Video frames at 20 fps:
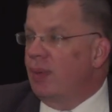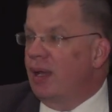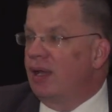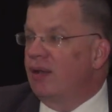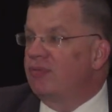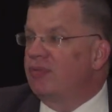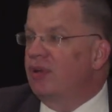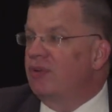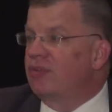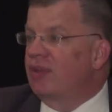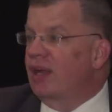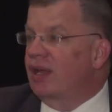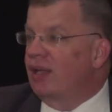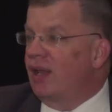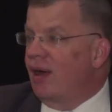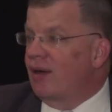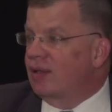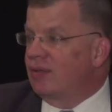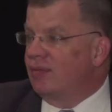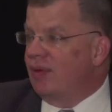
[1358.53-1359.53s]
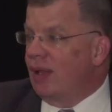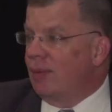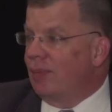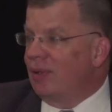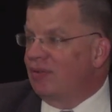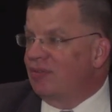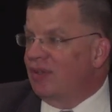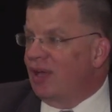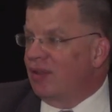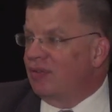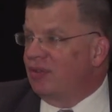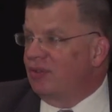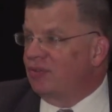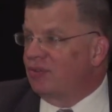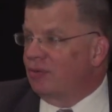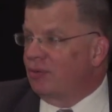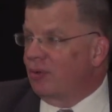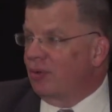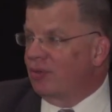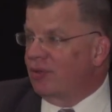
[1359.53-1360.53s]
man, if there's economic development in
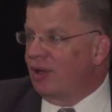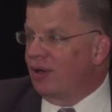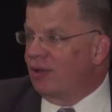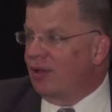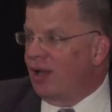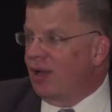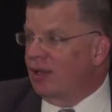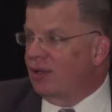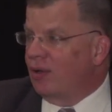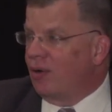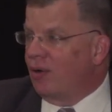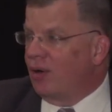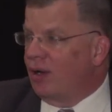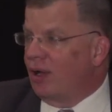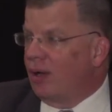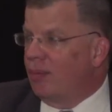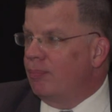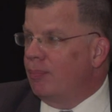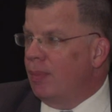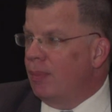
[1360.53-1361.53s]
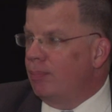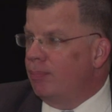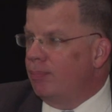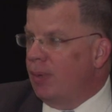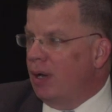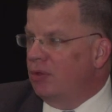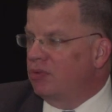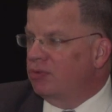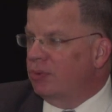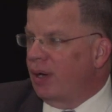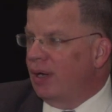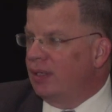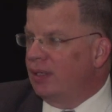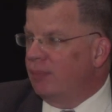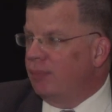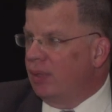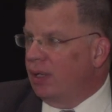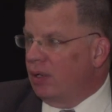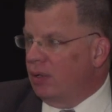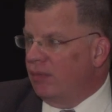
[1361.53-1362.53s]
southeastern North Carolina going on, Bo's right in the
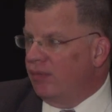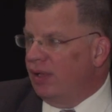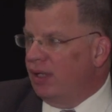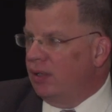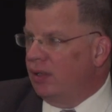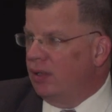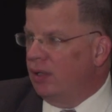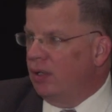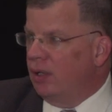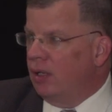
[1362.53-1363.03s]
middle of it.